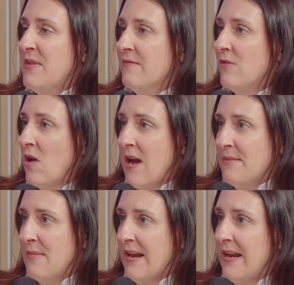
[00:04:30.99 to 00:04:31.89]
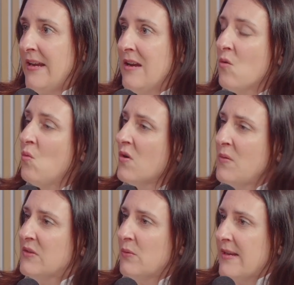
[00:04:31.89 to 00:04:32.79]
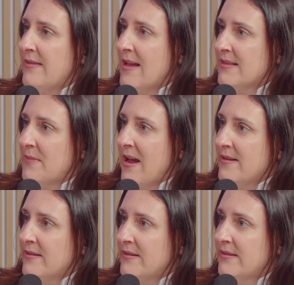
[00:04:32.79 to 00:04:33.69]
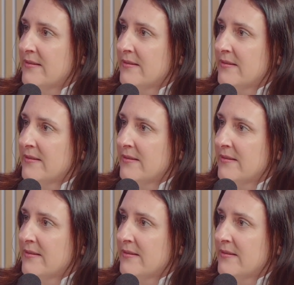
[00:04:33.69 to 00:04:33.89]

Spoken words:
of client money. What are we doing in that space?